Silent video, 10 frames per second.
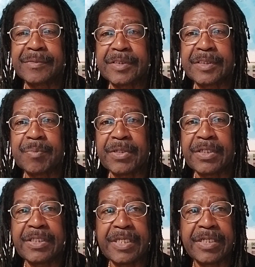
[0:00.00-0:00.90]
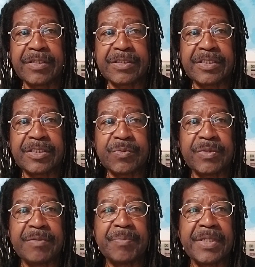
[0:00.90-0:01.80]
It's been a year since
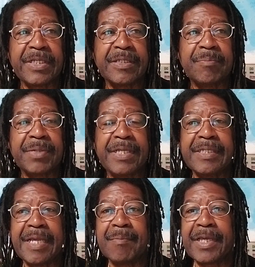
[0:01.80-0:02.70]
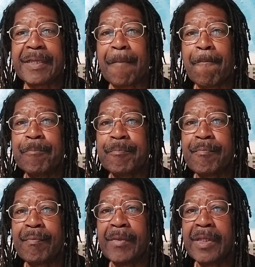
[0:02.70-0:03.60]
we've been in the pandemic.
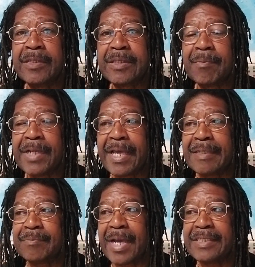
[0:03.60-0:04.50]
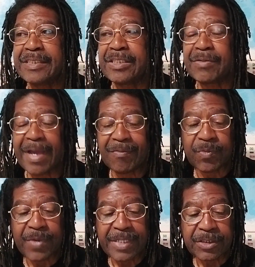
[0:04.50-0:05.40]
Some of that might still have a
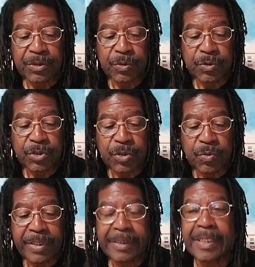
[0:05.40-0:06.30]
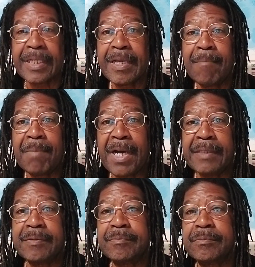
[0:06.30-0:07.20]
residue to it,
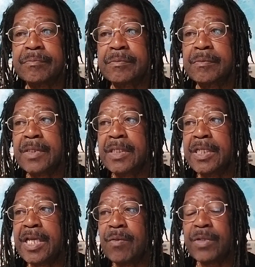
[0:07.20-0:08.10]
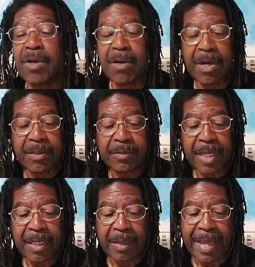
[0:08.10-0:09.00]
but here we are
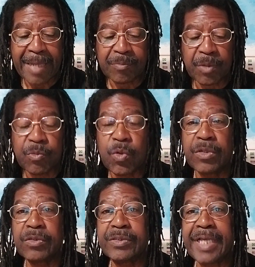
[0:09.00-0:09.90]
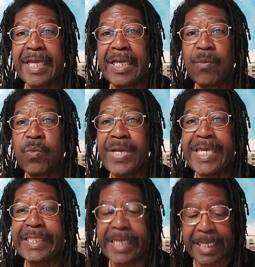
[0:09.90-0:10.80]
at Memorial Day
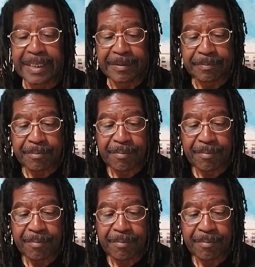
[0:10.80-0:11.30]
weekend.